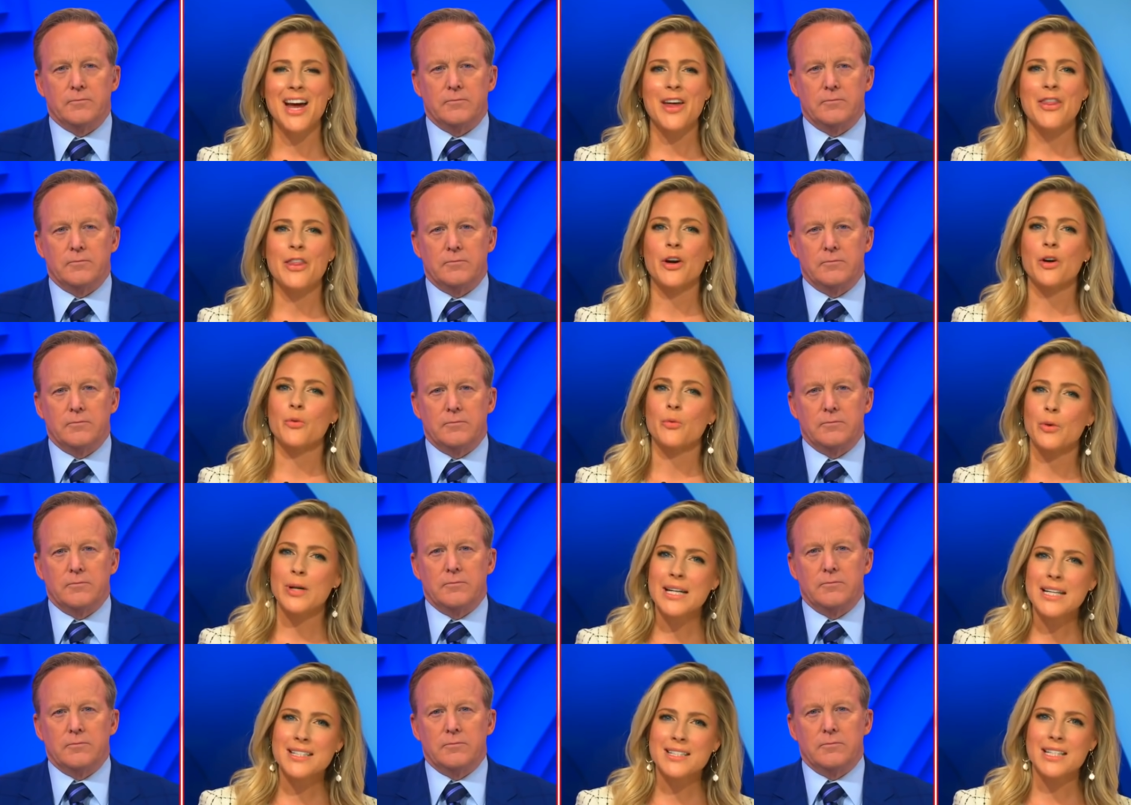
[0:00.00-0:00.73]
Speaker 1: their
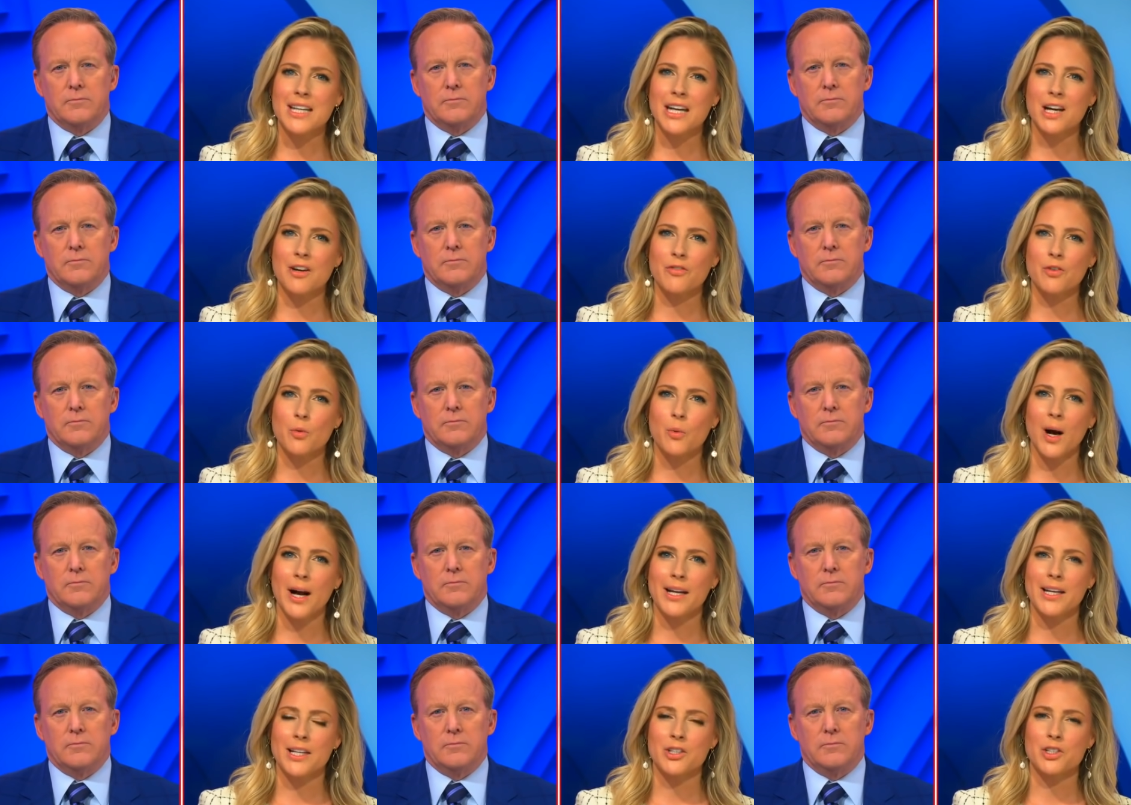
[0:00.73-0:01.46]
reasoning for
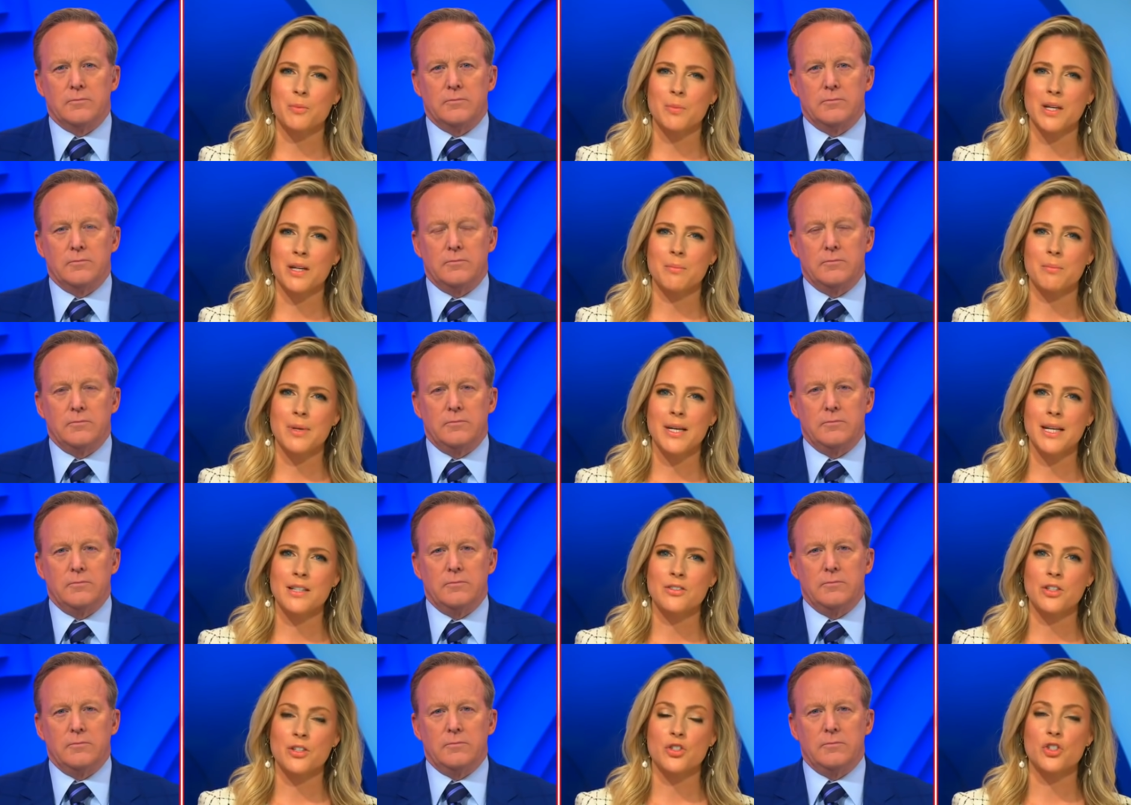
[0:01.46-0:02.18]
why he should be
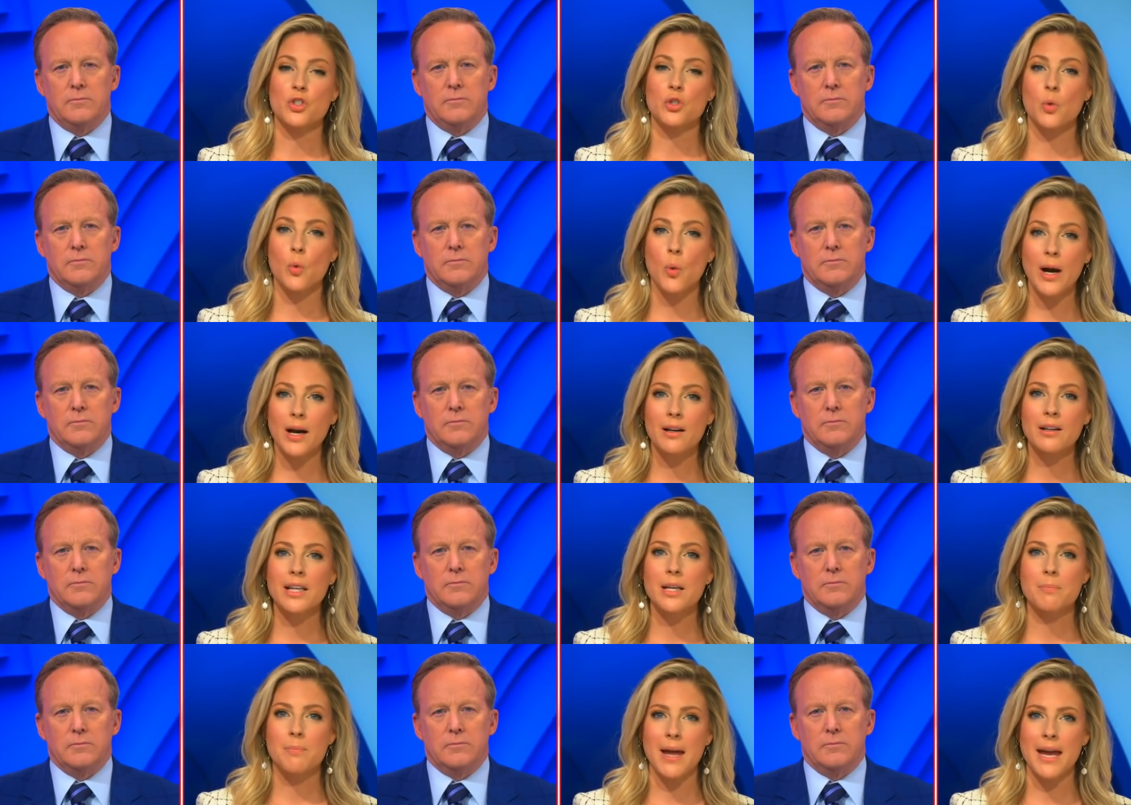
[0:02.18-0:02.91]
impeached is
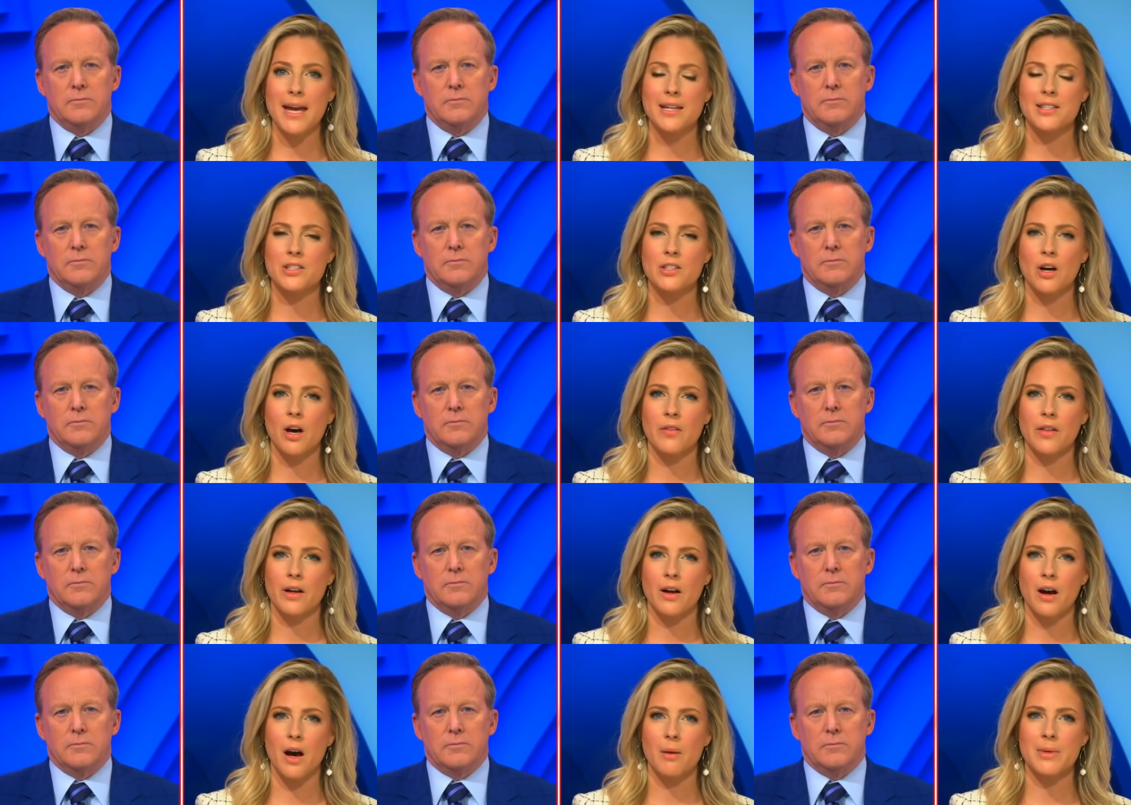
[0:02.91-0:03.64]
squarely based on
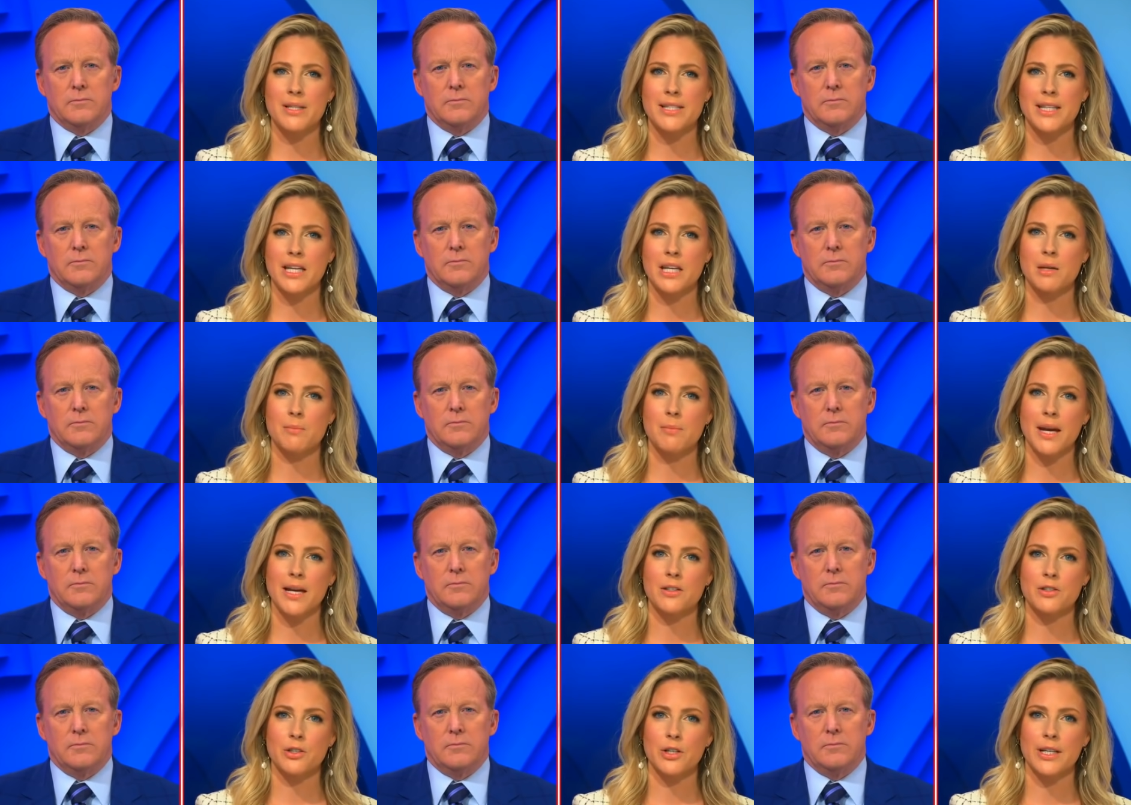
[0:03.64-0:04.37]
the comments that he
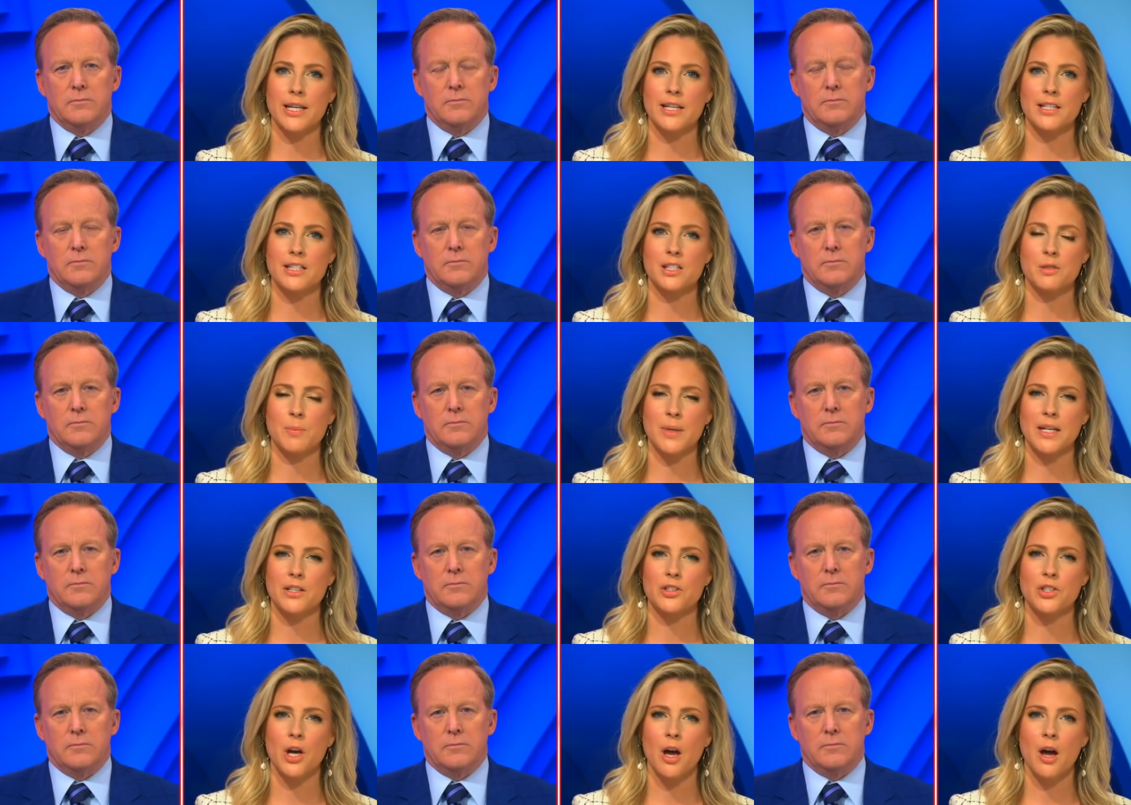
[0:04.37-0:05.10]
made during his
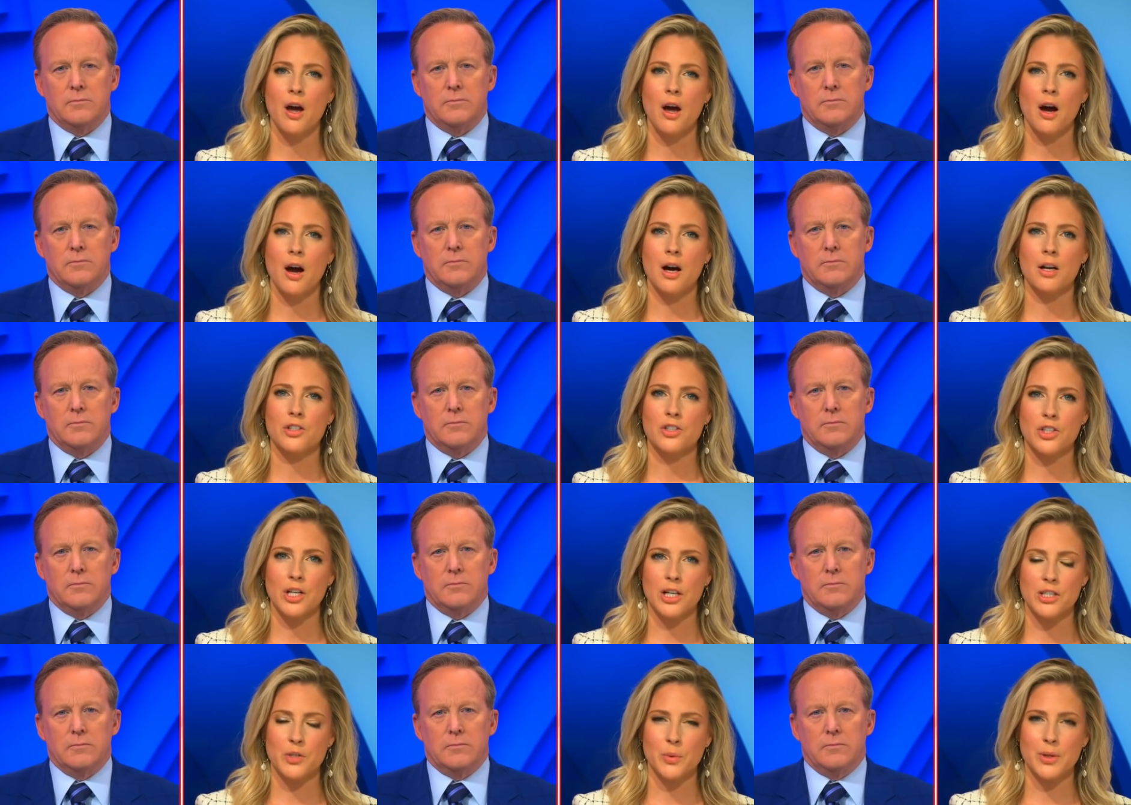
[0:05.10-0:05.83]
speech on
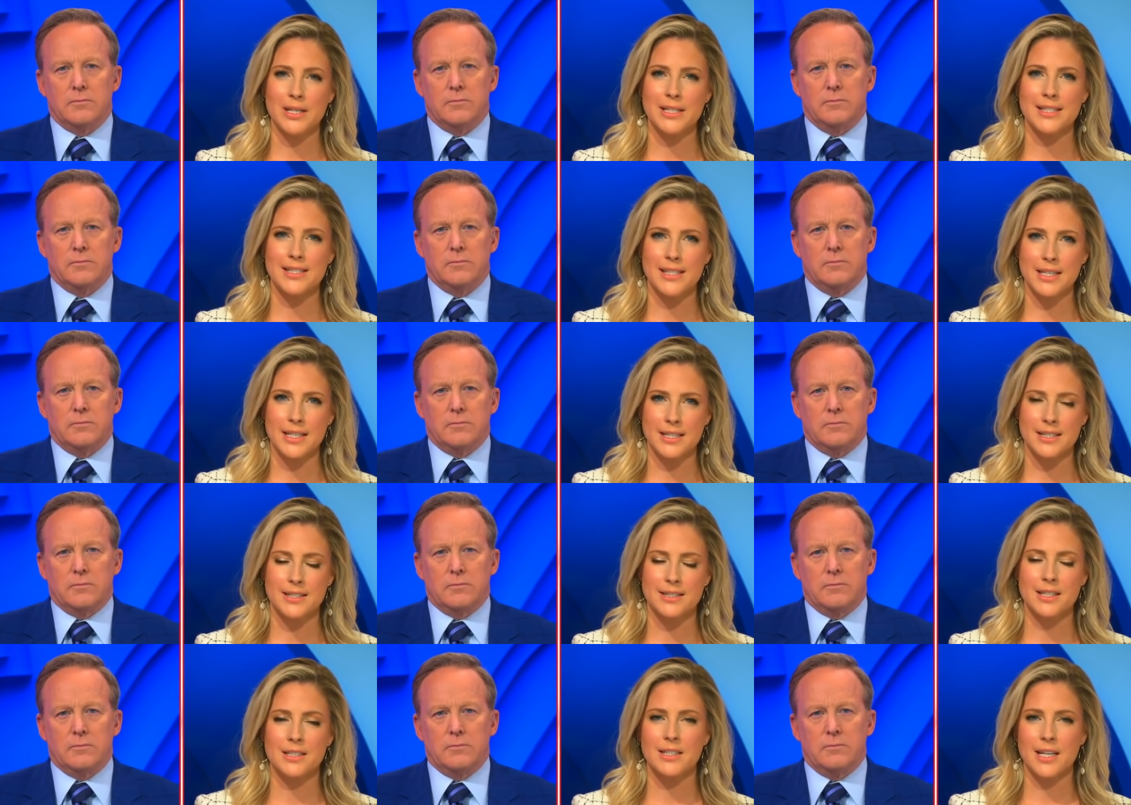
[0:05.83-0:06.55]
January
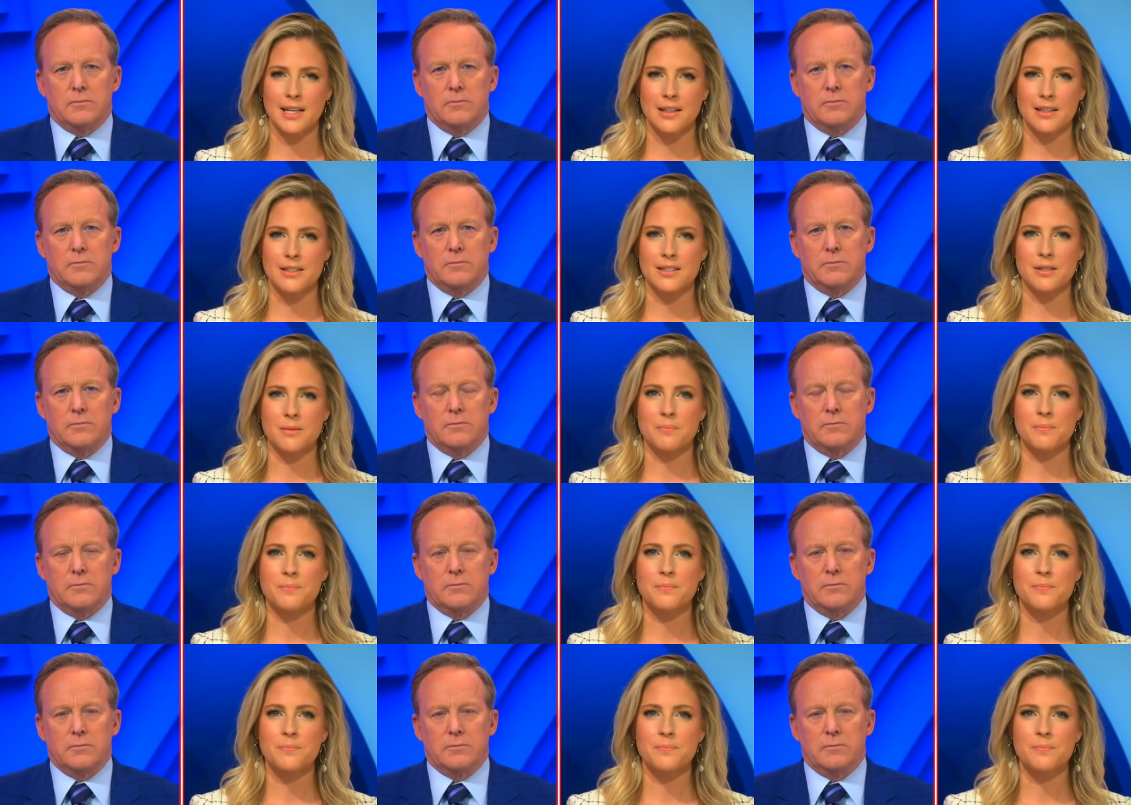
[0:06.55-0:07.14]
6th. Take a listen.